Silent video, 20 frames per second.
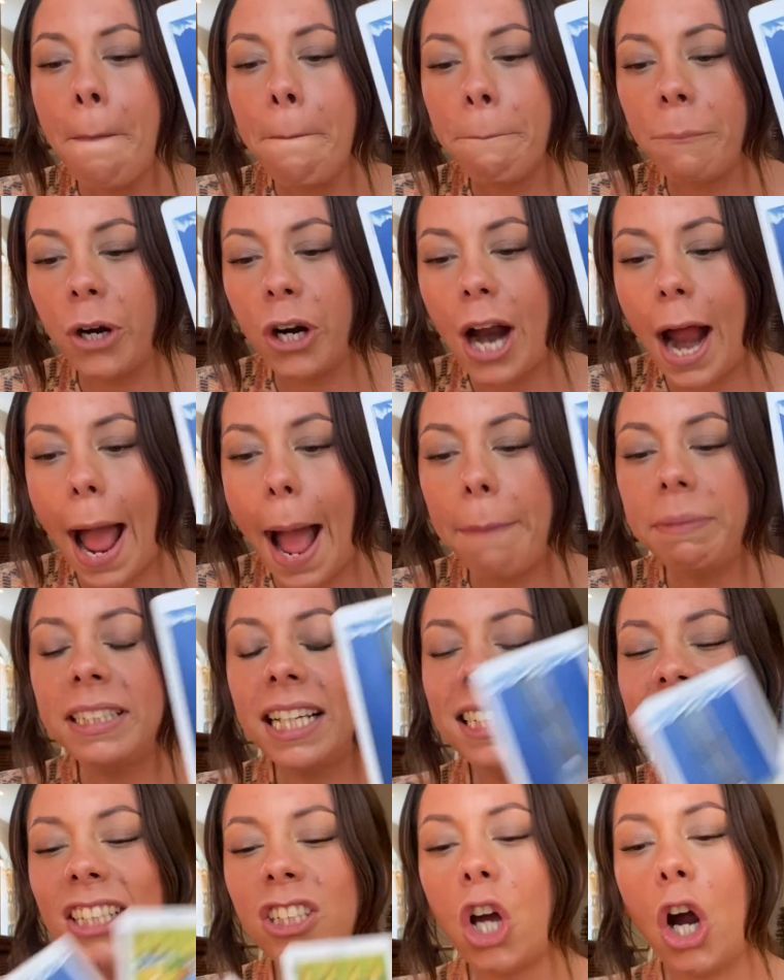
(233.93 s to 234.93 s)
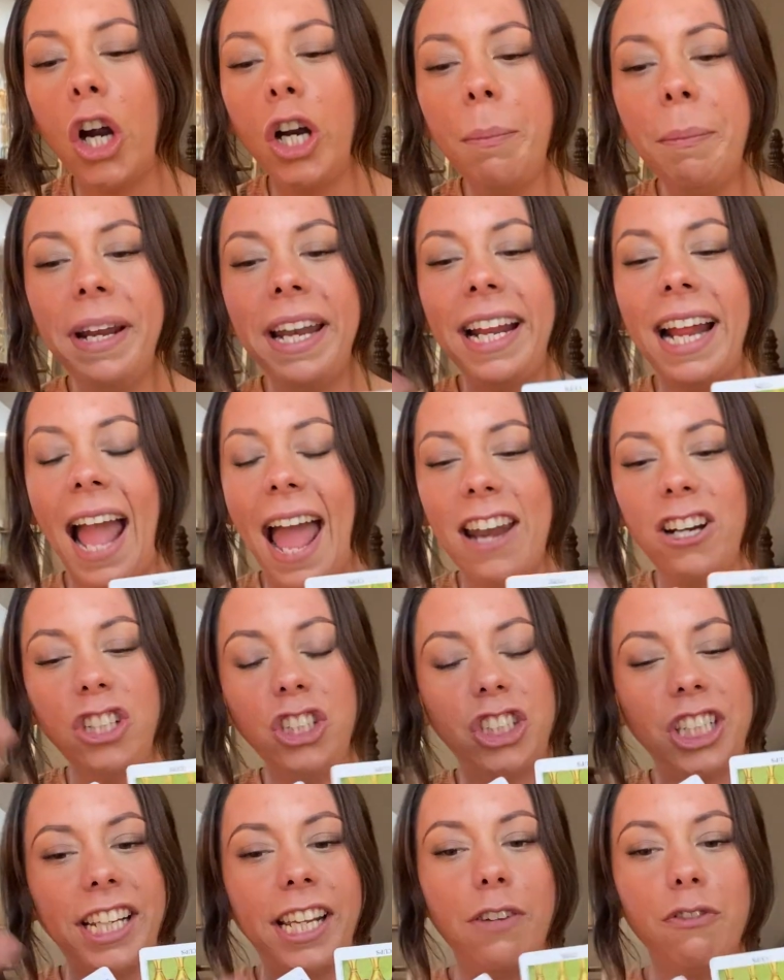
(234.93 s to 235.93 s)
perhaps, because this hermiting
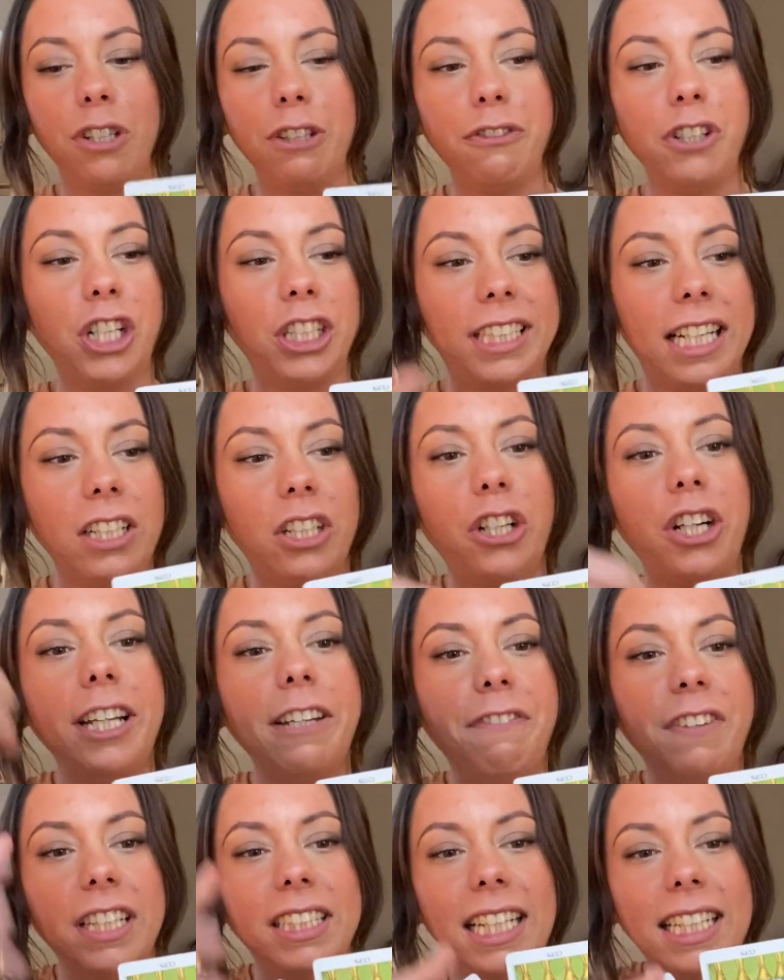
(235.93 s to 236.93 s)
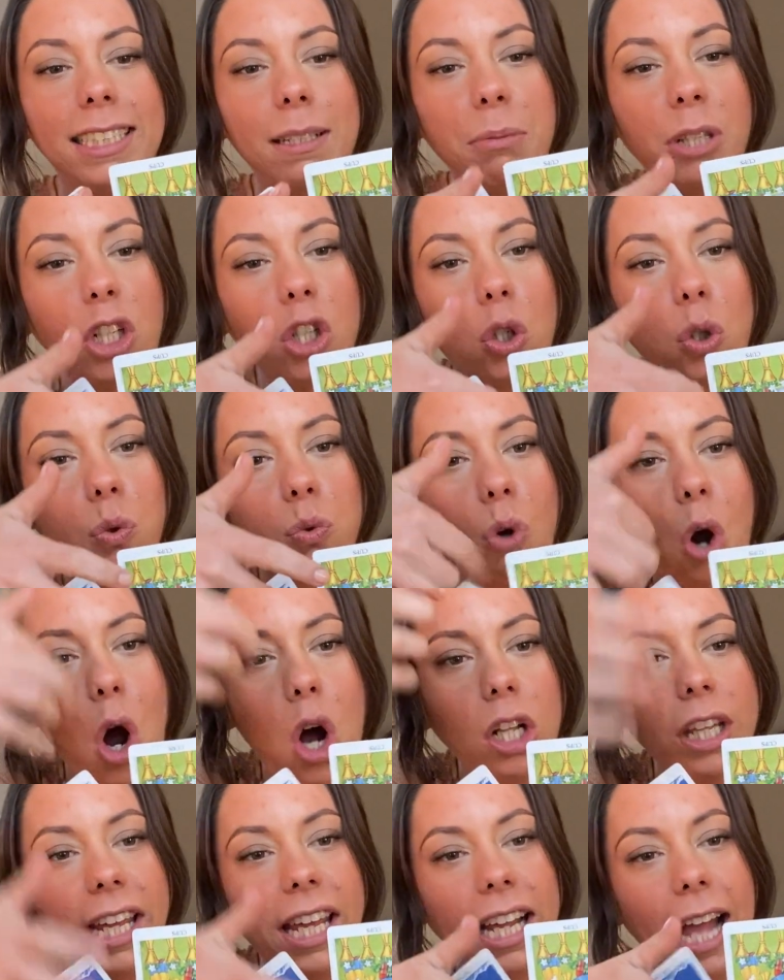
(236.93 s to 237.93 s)
energy in reverse, it literally feels like something crawling,